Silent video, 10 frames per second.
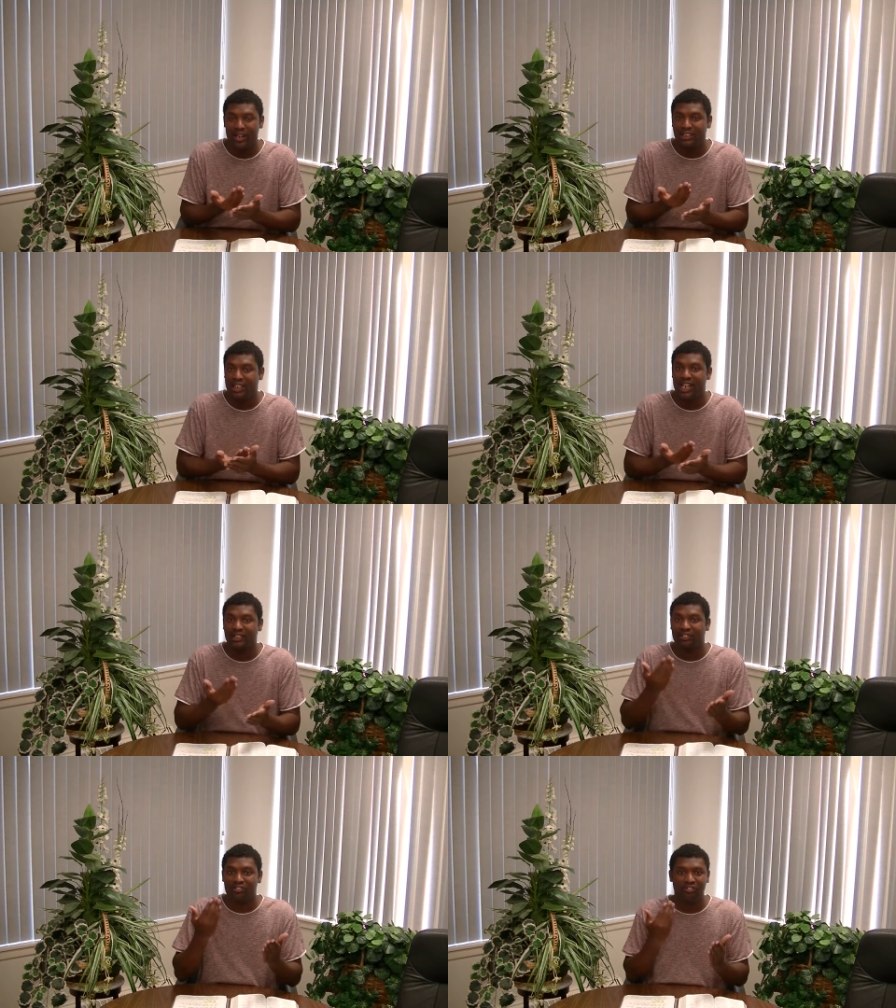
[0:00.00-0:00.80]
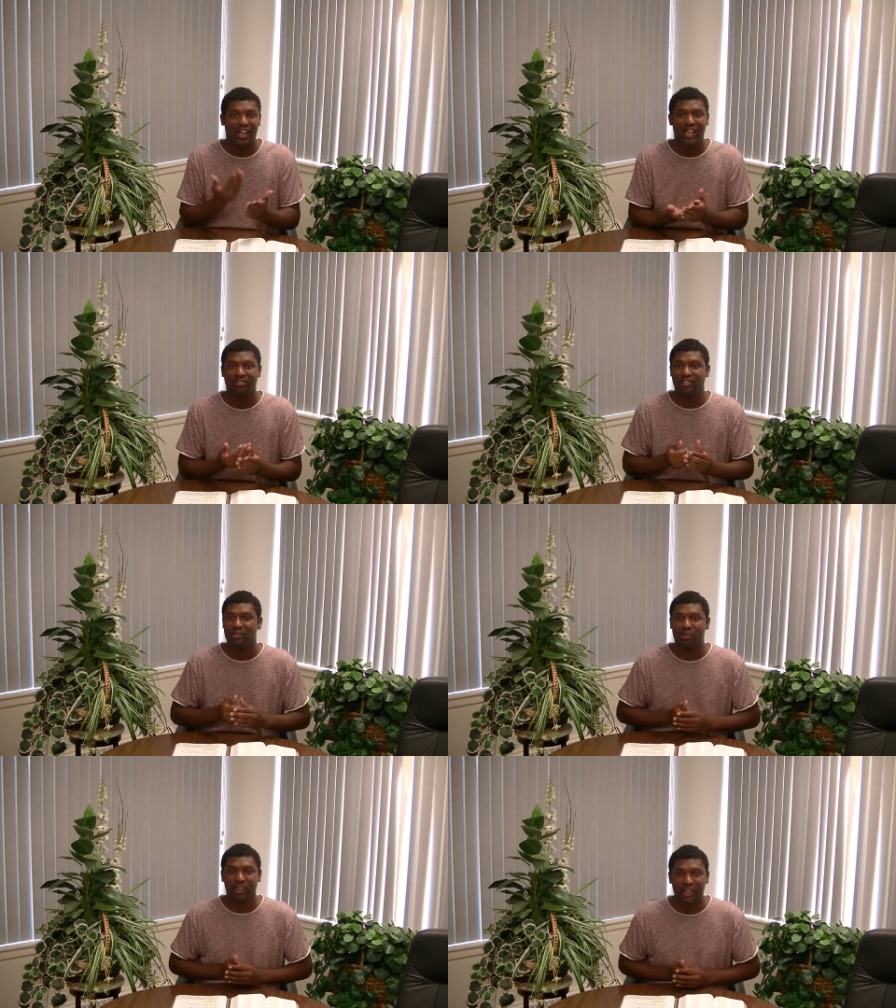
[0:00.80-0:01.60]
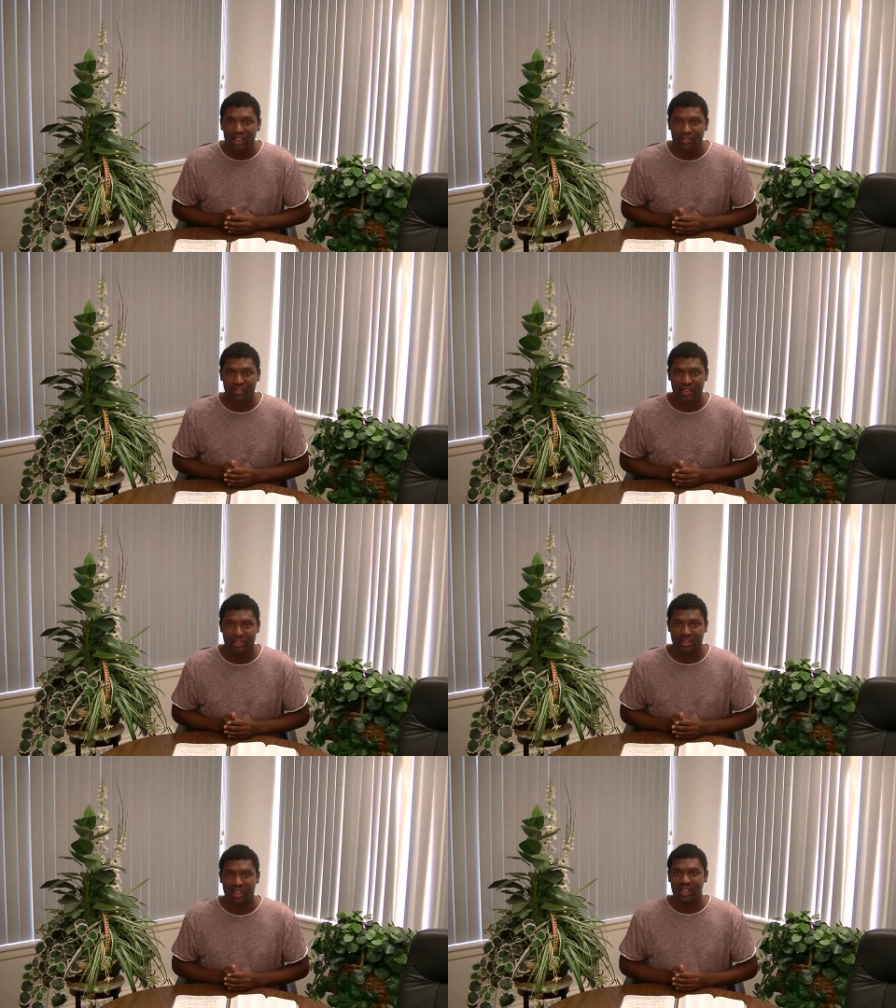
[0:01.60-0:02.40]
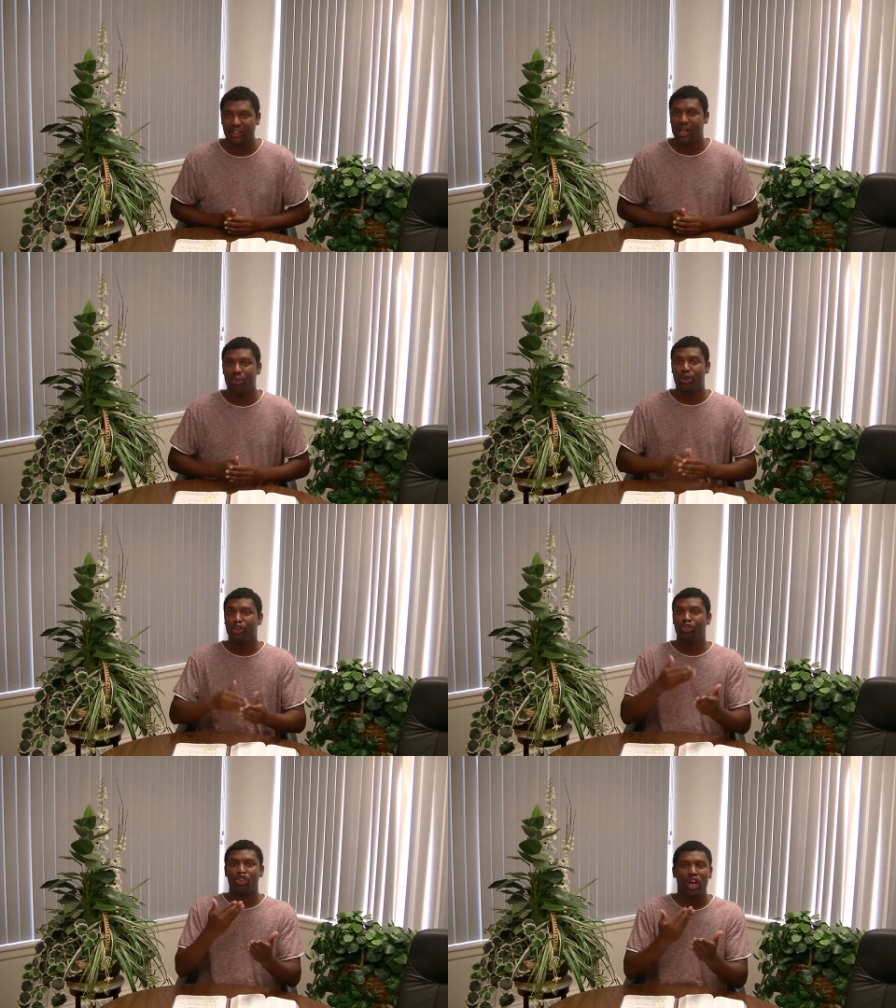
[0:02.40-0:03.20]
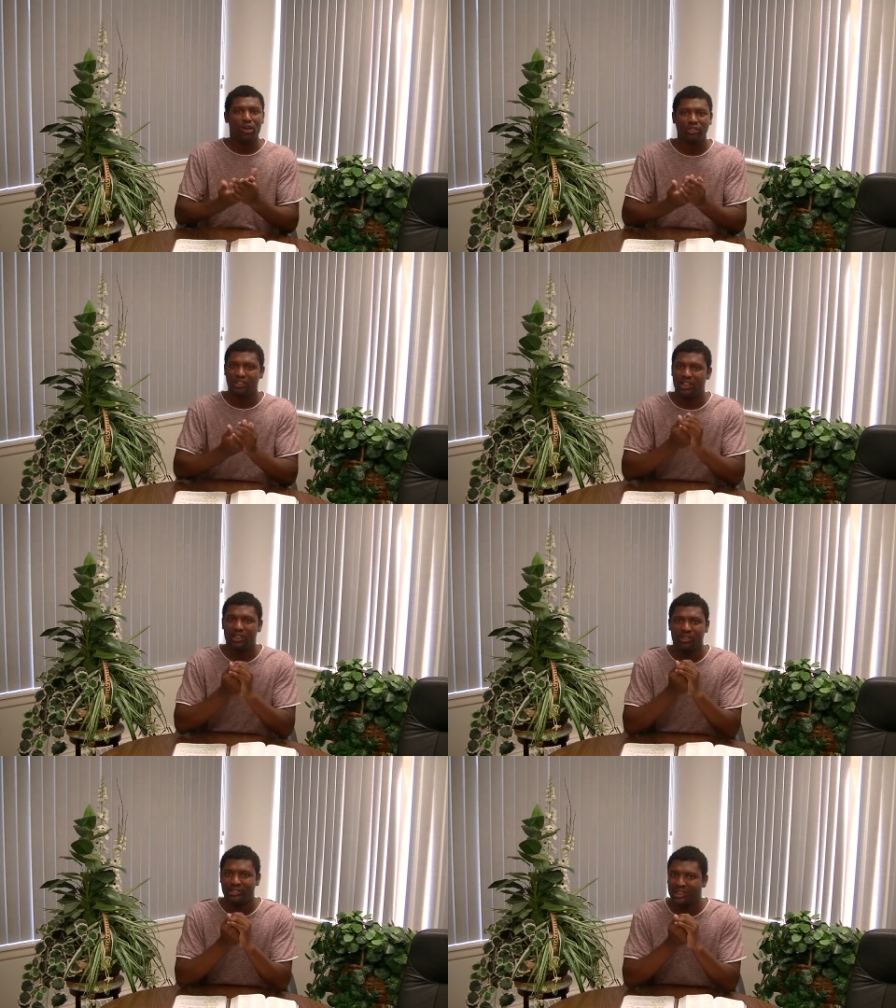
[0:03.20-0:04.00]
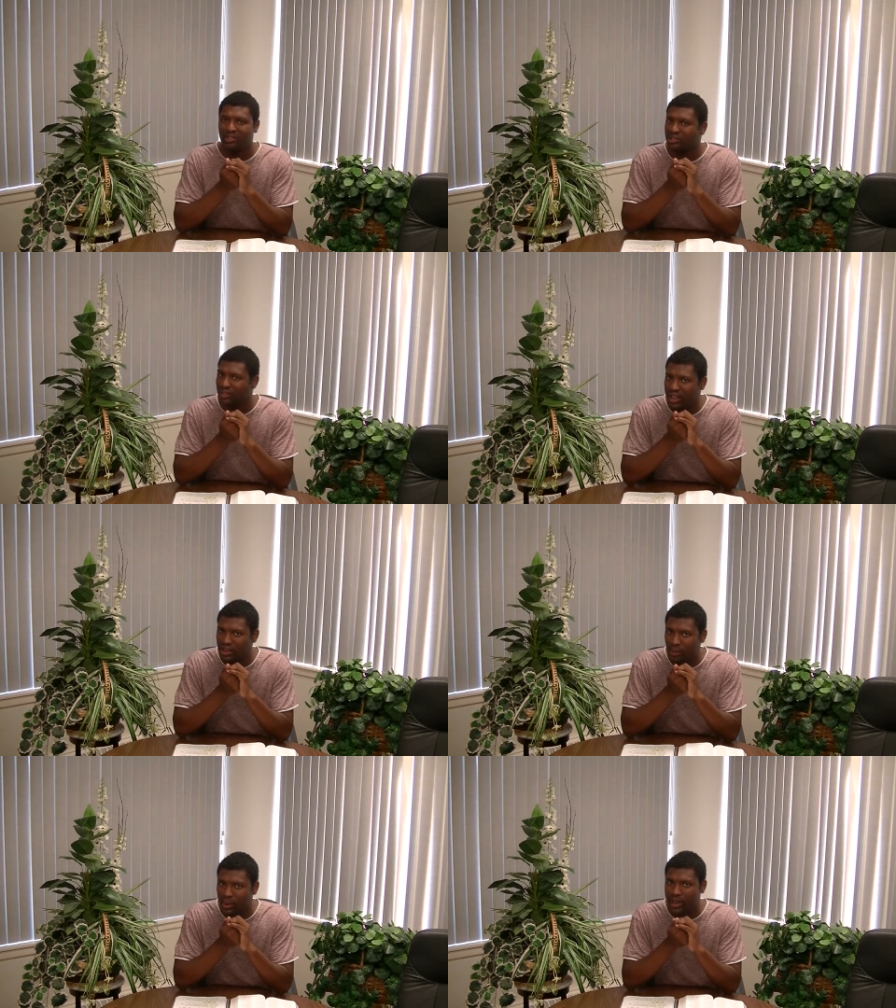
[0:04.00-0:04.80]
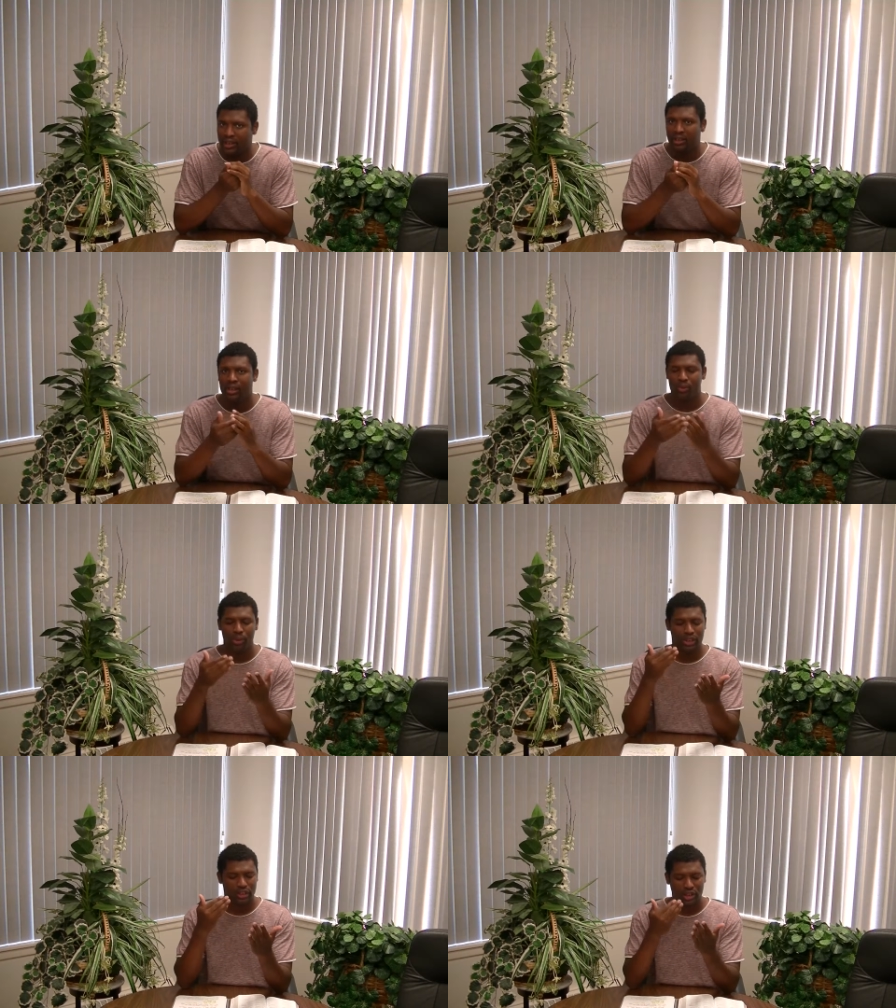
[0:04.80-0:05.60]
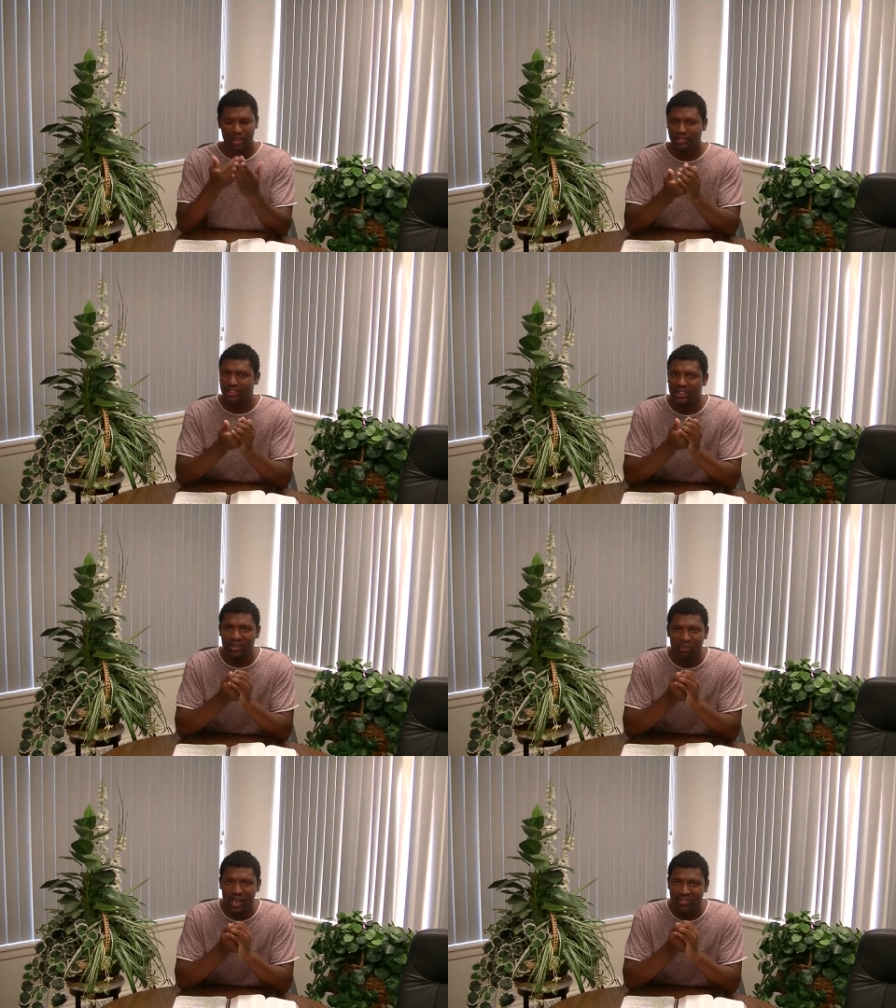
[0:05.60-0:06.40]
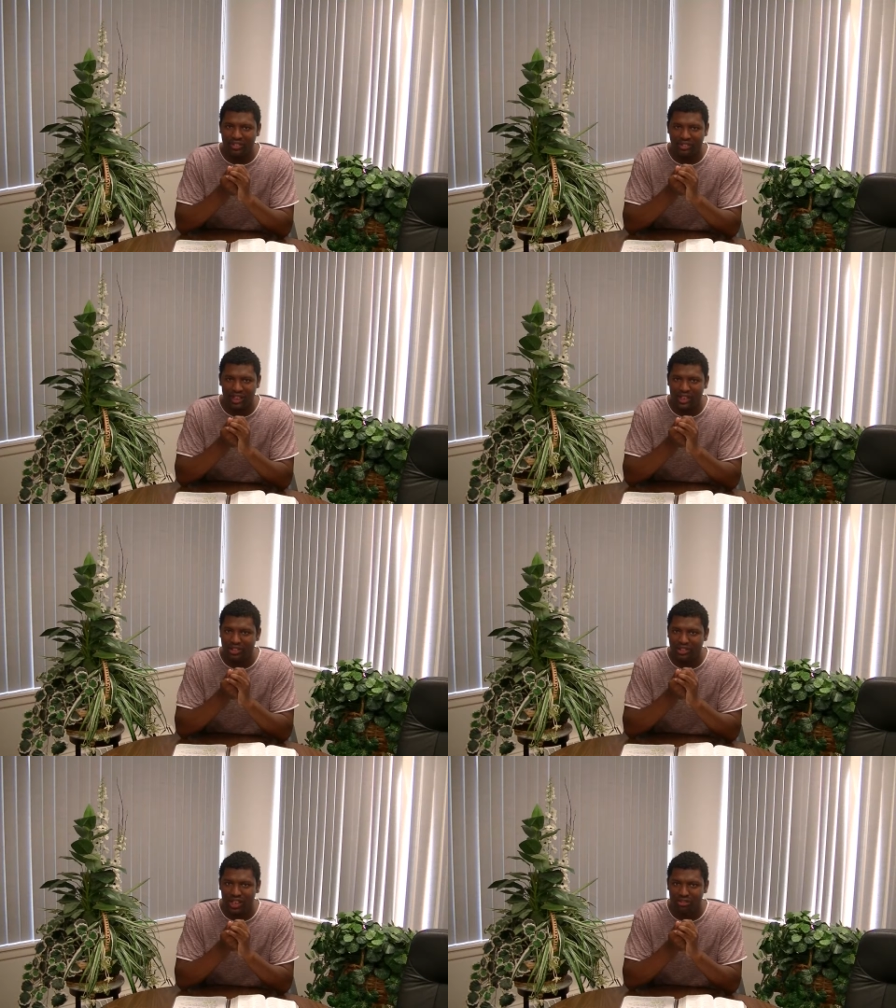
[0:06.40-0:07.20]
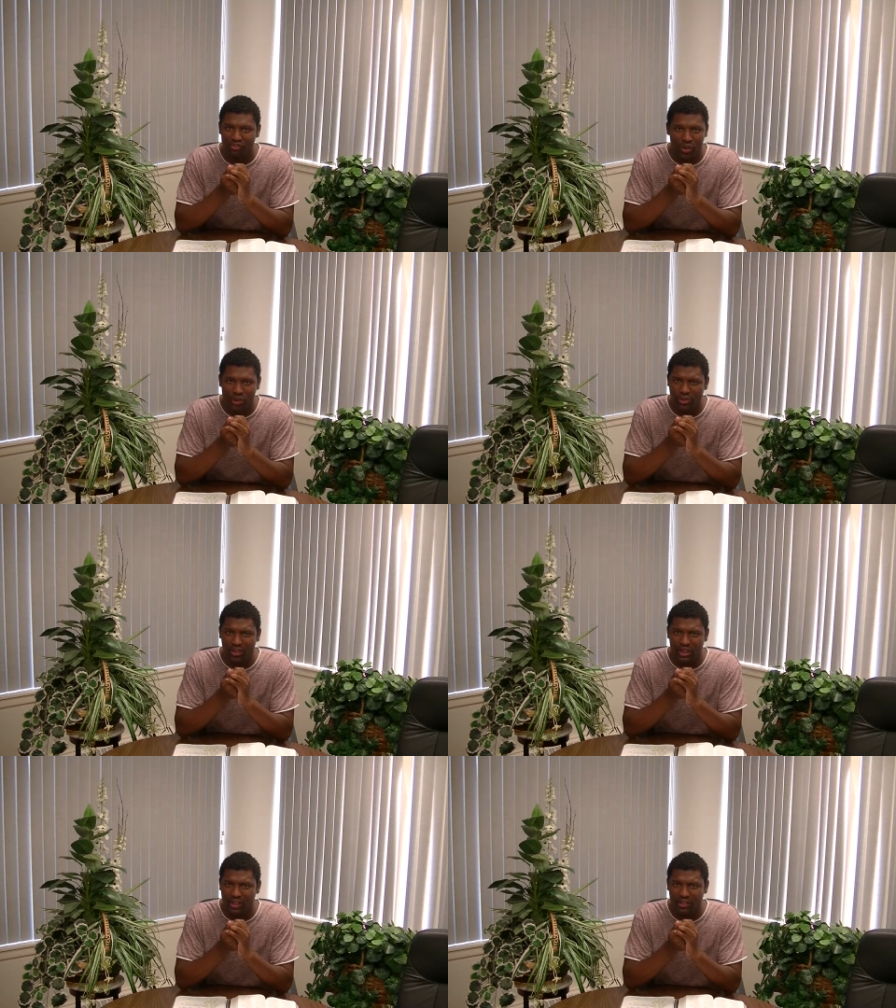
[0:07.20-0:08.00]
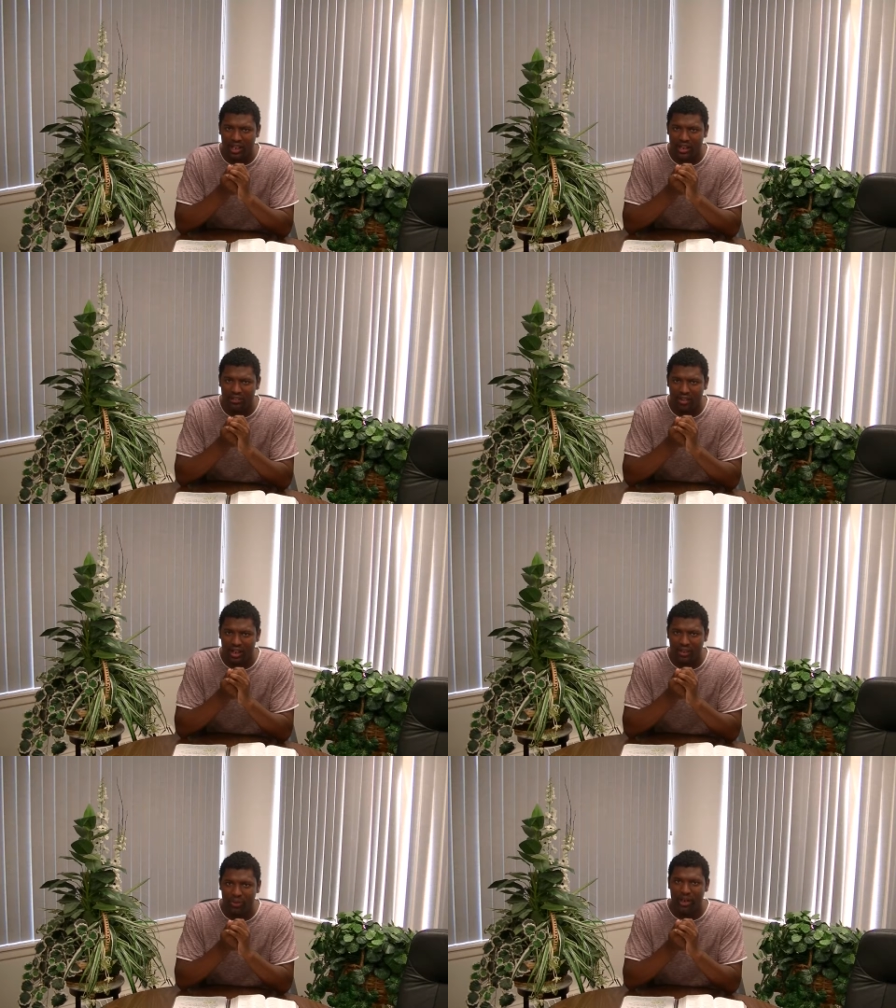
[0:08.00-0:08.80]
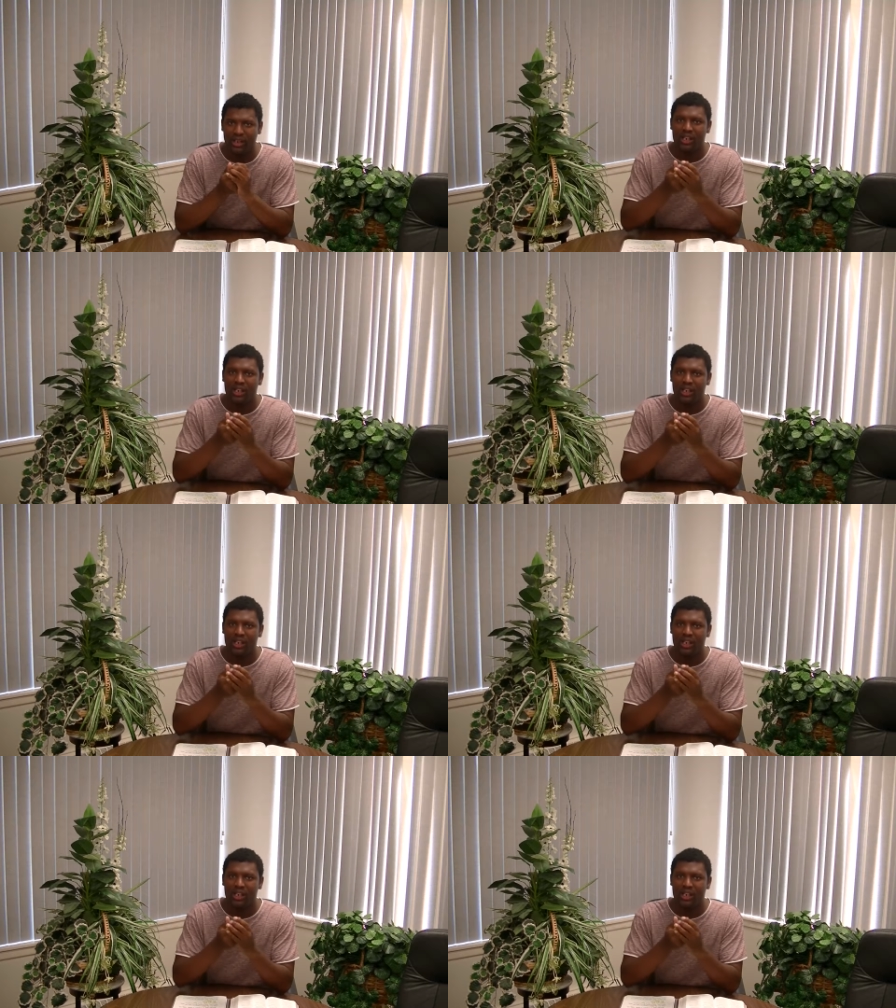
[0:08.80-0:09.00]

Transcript: It takes faith to believe this, that when you don't see the results right away, when you don't see the manifestations unfolding in your life right away,